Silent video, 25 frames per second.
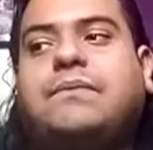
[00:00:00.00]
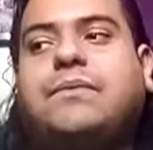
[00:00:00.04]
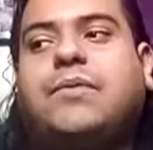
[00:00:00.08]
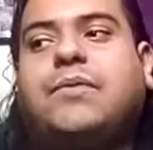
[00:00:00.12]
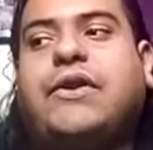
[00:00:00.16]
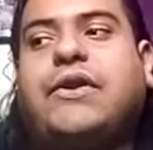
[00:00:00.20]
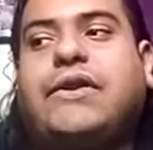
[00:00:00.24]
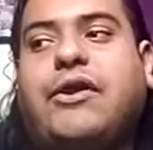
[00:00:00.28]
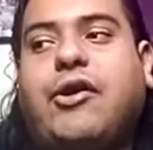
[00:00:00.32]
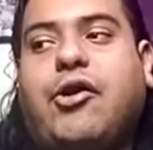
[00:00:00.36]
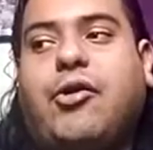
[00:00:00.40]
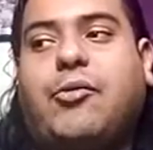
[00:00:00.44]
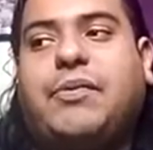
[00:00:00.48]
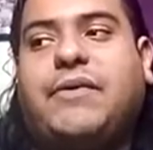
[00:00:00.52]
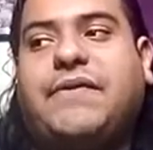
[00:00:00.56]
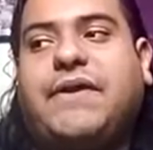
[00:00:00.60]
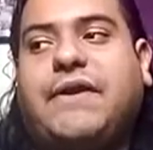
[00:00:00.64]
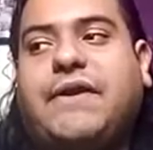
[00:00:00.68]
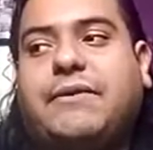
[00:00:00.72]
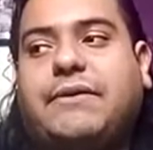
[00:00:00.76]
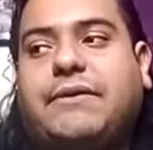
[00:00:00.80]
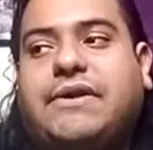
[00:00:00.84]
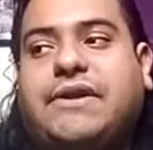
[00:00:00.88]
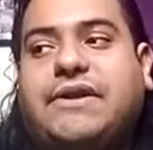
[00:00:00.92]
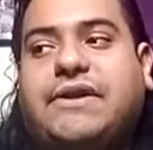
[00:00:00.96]
really hoping
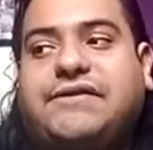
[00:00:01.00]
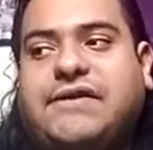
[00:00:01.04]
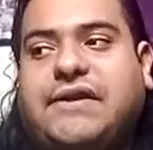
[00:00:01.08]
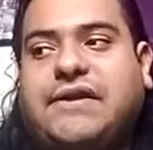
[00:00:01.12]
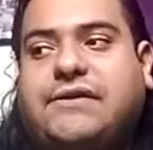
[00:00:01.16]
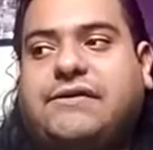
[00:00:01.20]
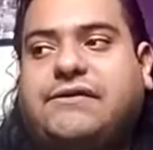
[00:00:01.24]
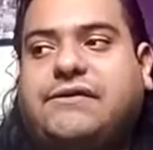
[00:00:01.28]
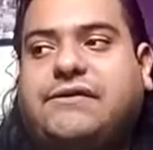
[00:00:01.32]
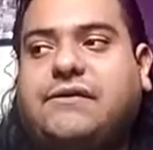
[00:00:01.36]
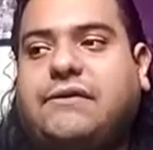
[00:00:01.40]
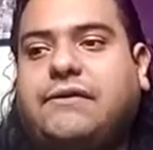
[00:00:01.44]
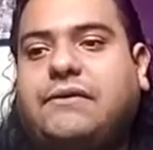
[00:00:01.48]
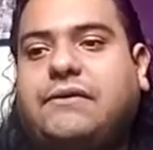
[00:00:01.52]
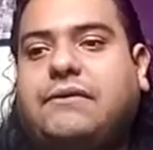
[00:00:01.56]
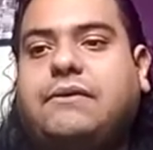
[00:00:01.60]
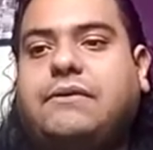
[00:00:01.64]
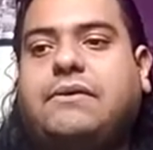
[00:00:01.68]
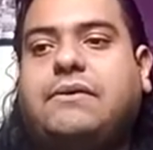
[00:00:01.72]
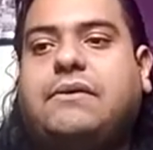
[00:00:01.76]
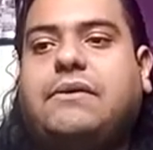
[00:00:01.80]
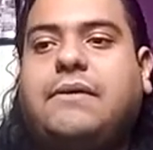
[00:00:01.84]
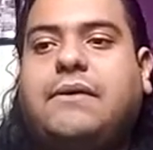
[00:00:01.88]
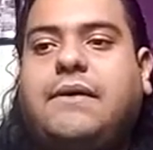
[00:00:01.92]
they release that soon.